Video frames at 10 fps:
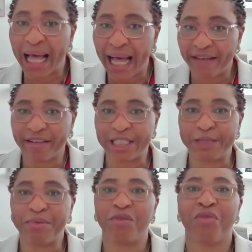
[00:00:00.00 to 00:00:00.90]
have
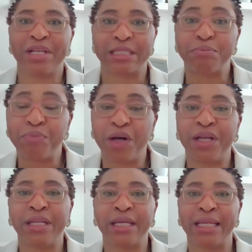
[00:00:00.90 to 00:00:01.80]
experienced
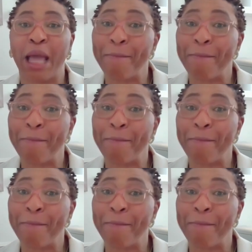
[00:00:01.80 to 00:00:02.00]
burning,